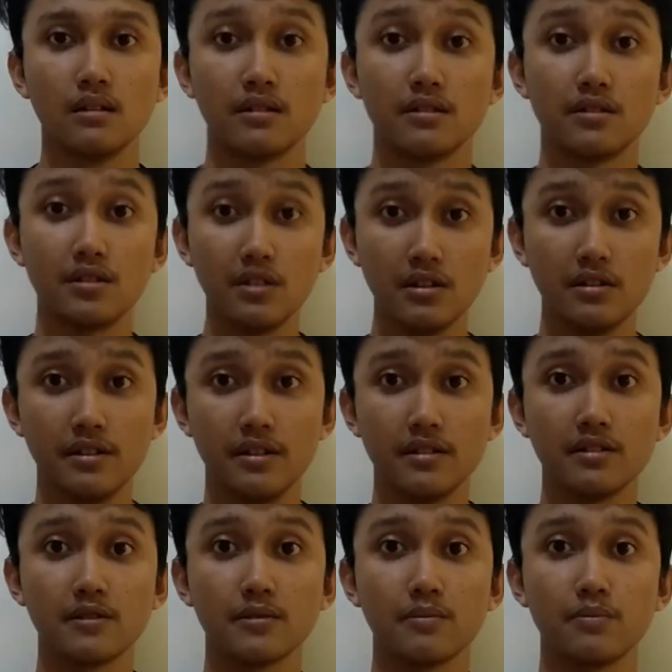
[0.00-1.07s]
The third is
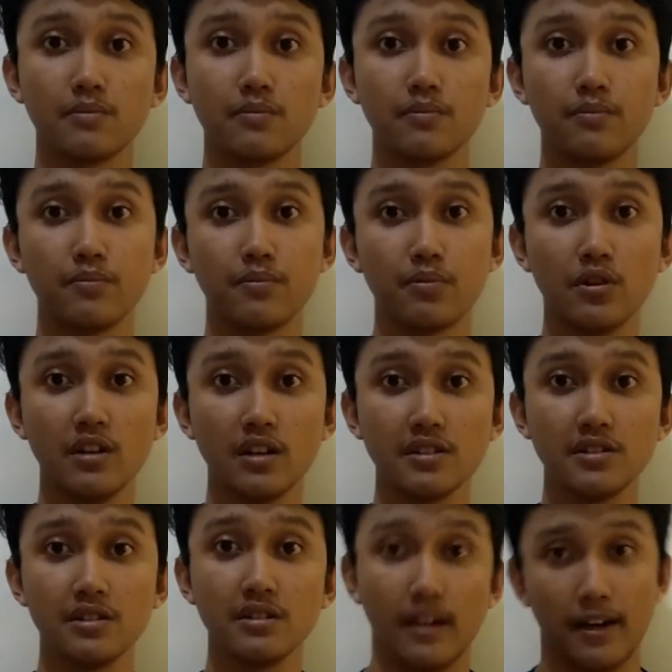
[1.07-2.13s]

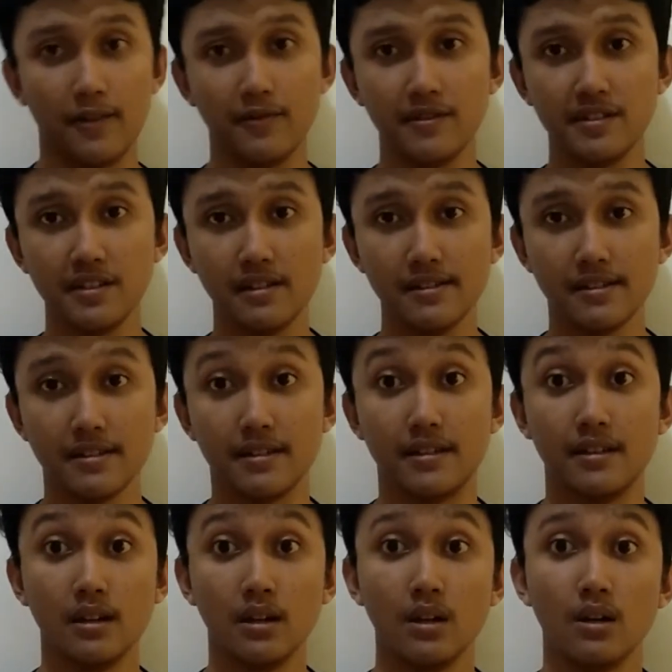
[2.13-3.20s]
production efficiency.
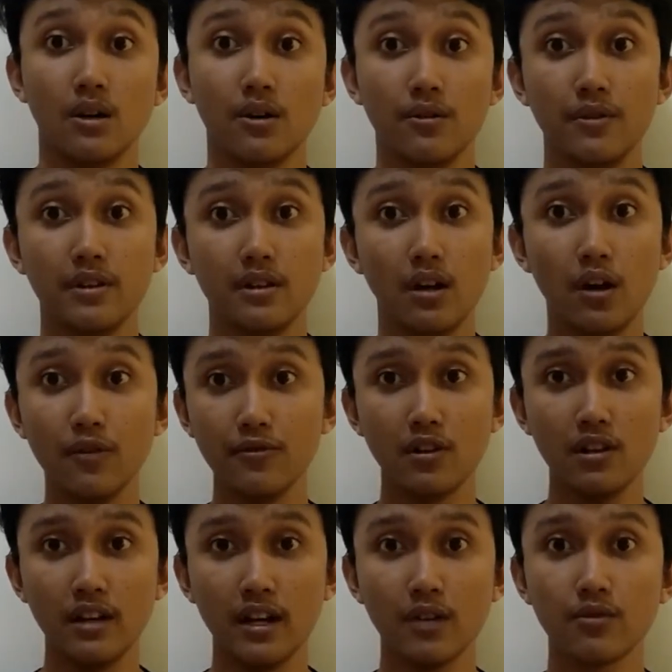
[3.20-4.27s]
With
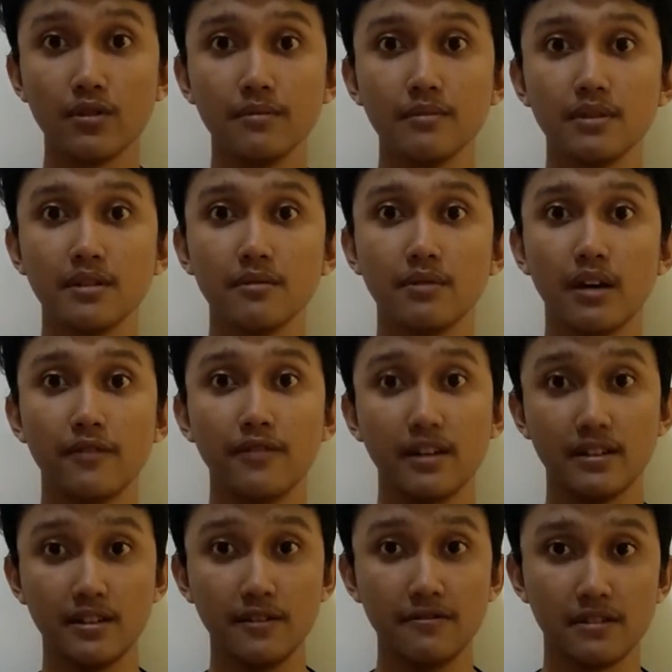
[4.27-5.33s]
overall equipment
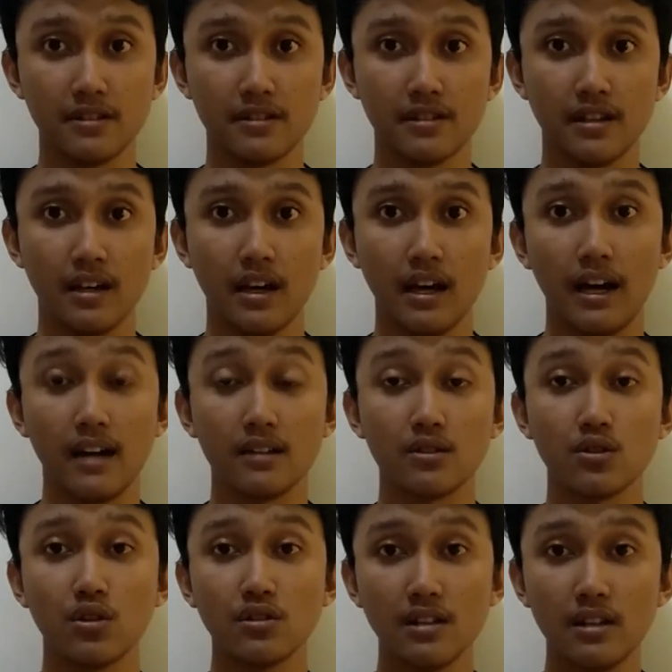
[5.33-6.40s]
effectiveness and
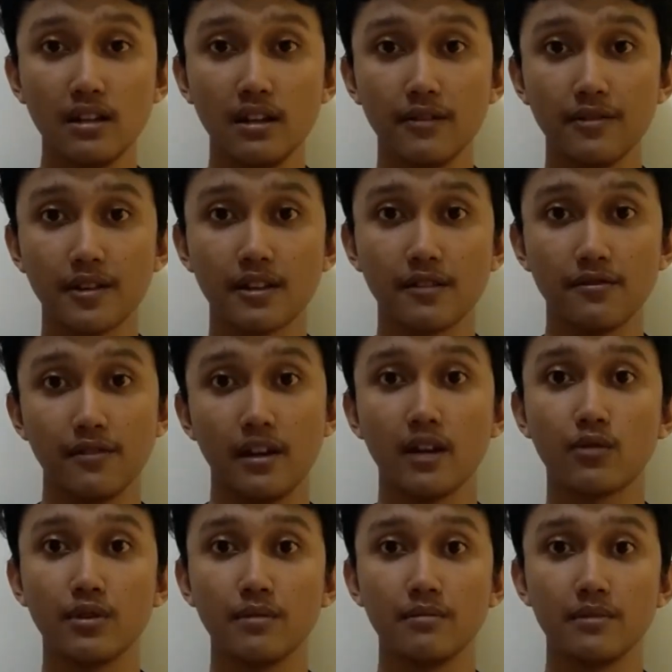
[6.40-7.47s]
total effective
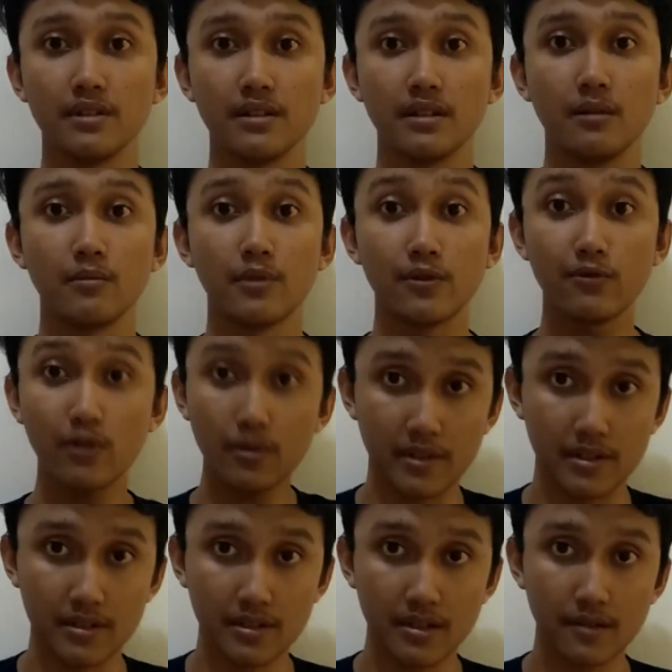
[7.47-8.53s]
equipment
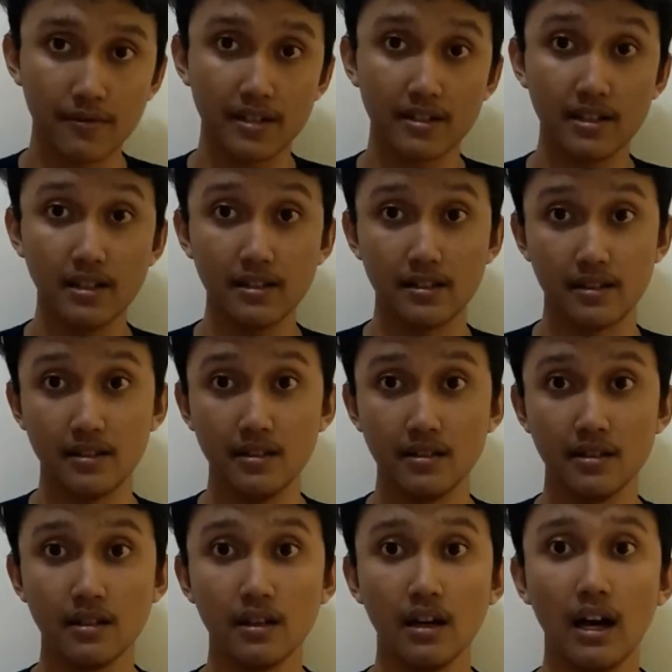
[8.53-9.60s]
performance facilities,
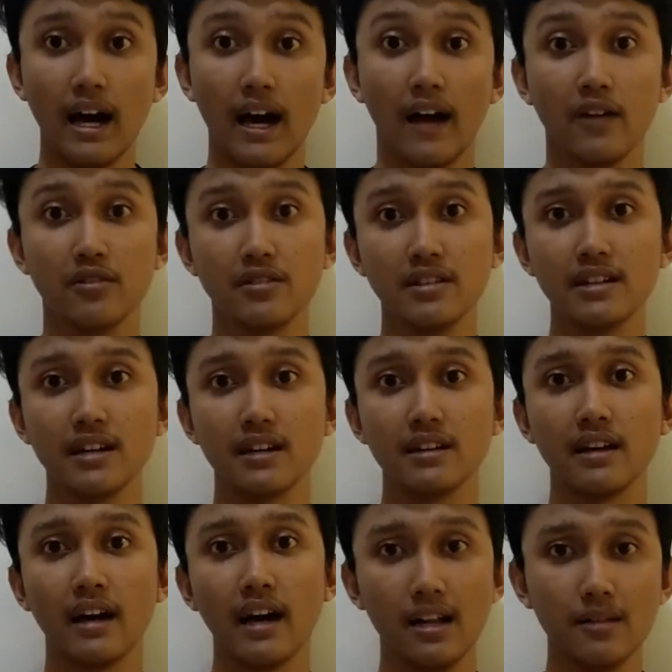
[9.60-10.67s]
IoT can
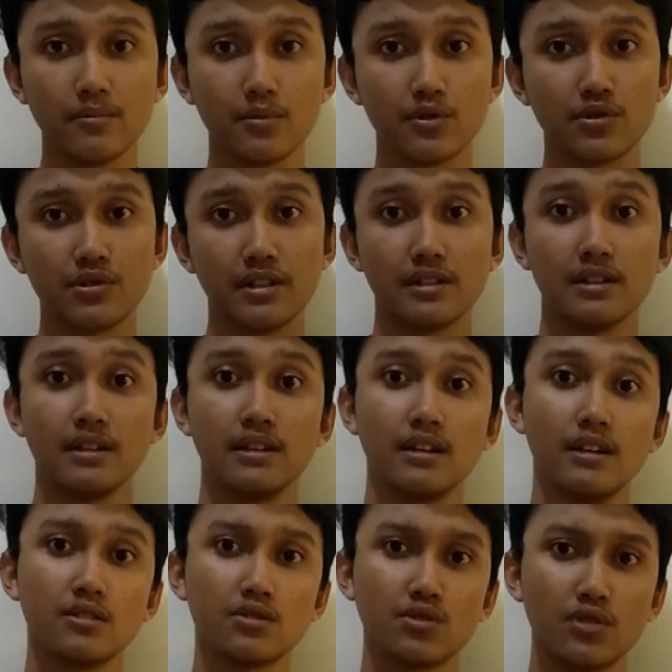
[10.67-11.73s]
help create
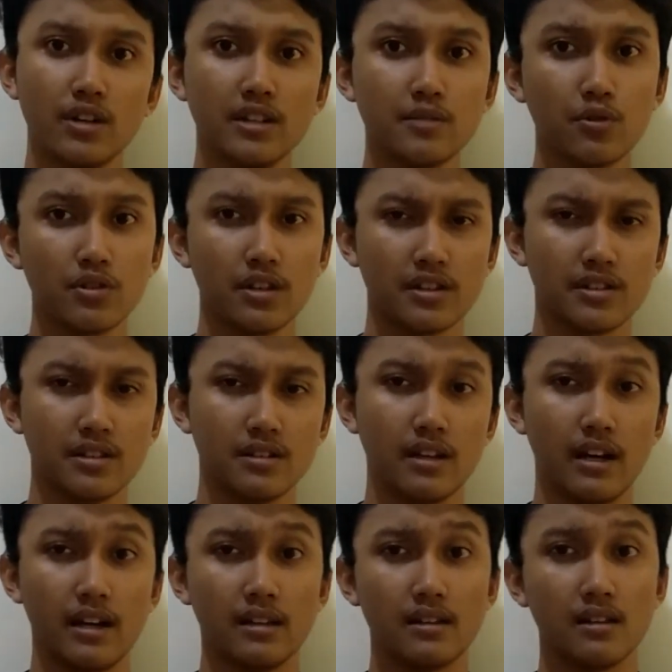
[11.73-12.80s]
increased production
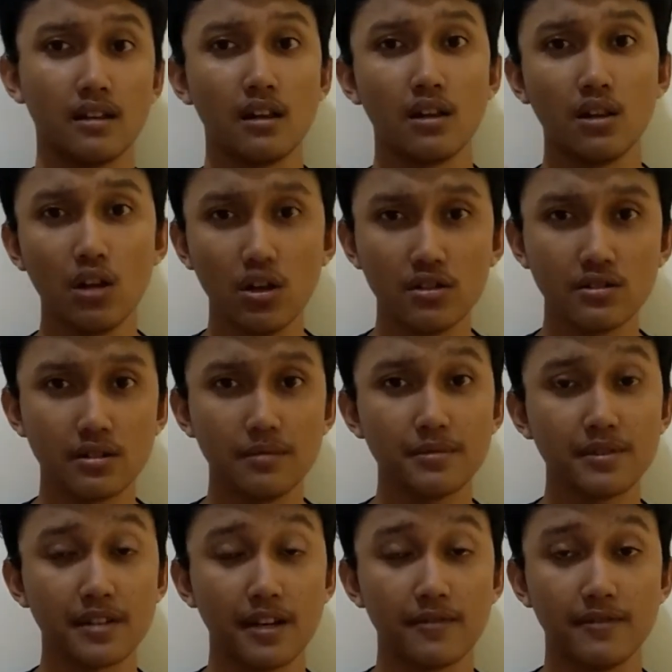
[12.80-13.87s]
and long-term
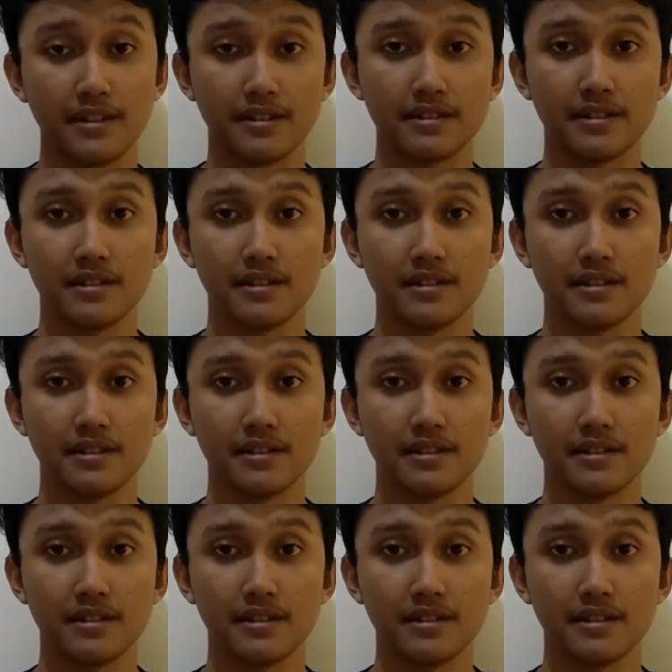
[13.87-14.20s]
savings.